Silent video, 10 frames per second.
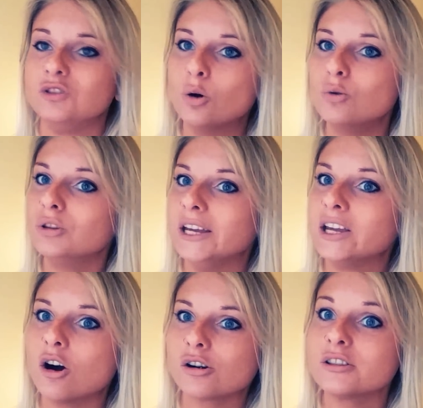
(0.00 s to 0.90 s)
don't
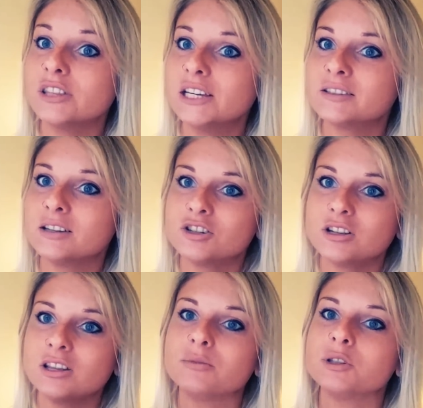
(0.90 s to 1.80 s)
like hard things
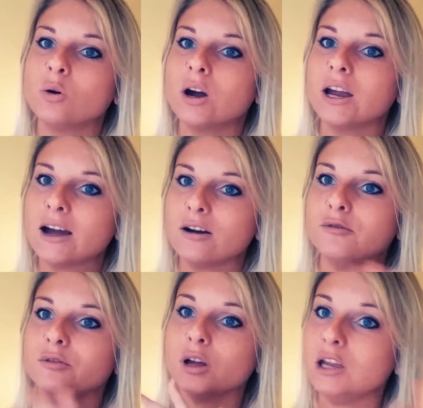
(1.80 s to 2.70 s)
touching them, so I
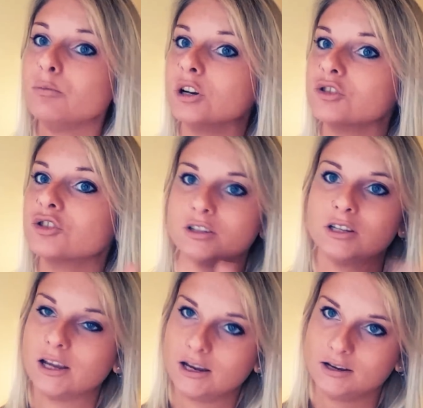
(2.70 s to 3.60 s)
have a paintbrush just
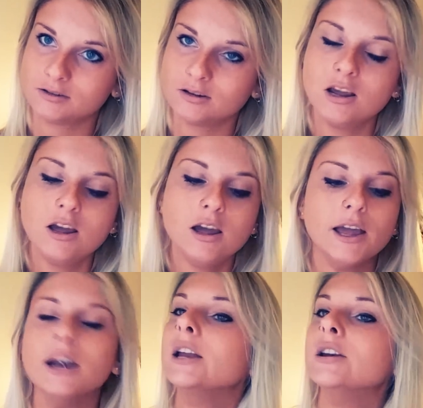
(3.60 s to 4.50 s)
in case.
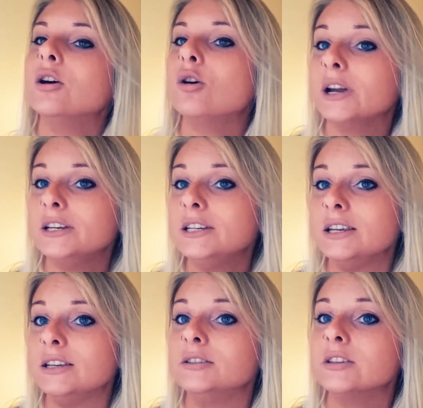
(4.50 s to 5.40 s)
And I know my
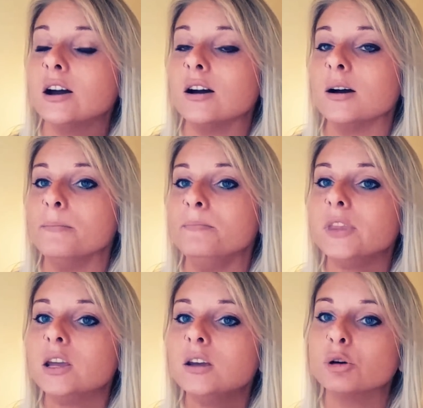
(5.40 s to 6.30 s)
teas'
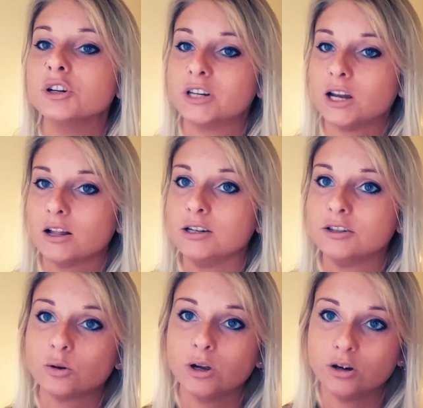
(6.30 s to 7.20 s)

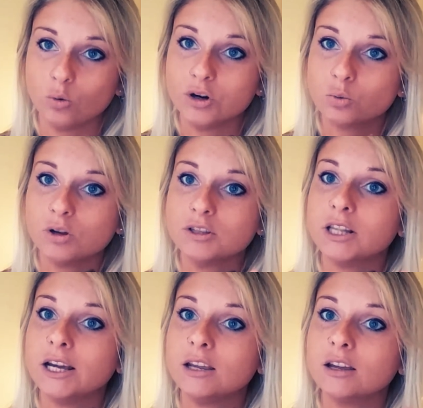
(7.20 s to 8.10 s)
personalities, so I know which ones
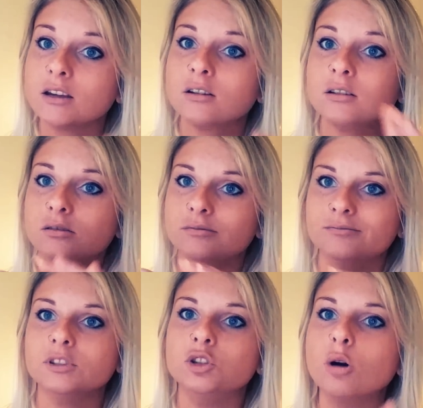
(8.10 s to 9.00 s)

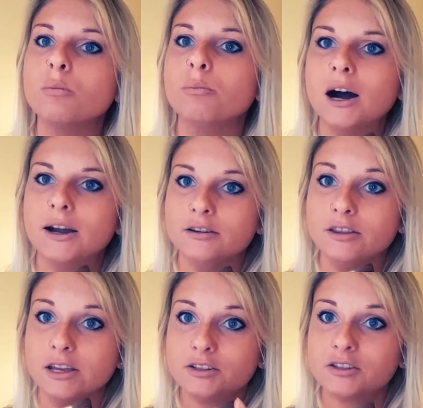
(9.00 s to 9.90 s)
don't mind
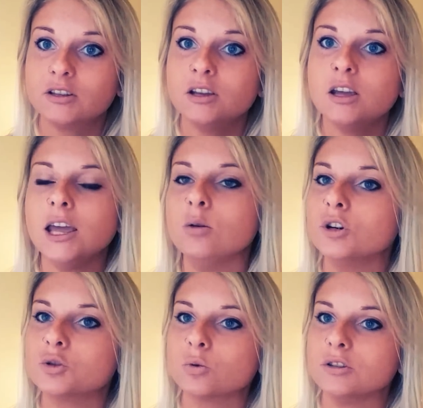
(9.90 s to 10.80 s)
this and
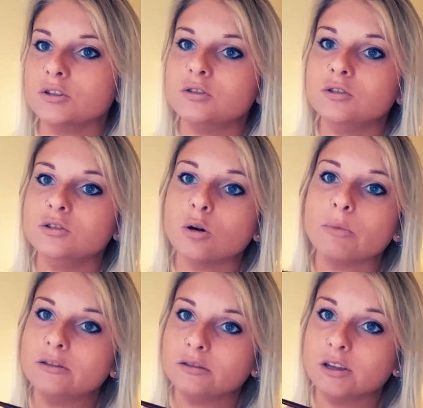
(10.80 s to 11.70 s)
which ones don't
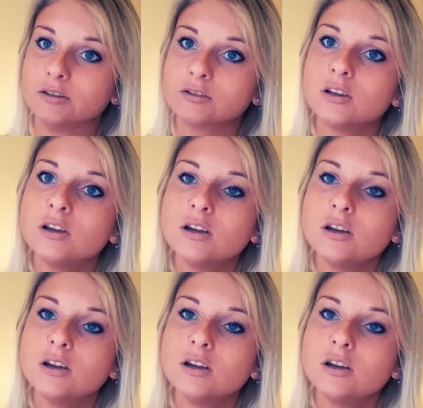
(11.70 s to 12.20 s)
mind this.